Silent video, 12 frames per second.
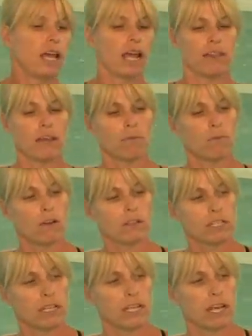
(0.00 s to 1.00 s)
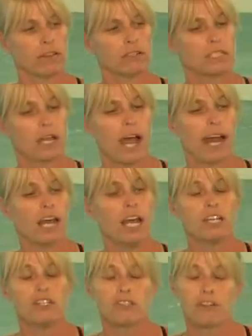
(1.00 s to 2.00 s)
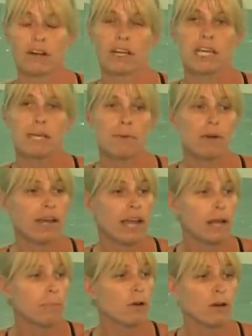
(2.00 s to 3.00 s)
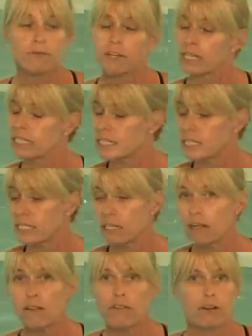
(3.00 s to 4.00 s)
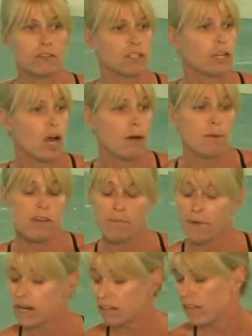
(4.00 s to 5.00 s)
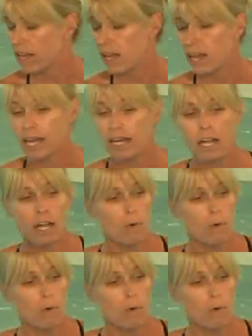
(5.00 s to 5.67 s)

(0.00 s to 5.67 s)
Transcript: and then roll to the other side. She's gonna keep her head perfectly still. There's no movement in the head.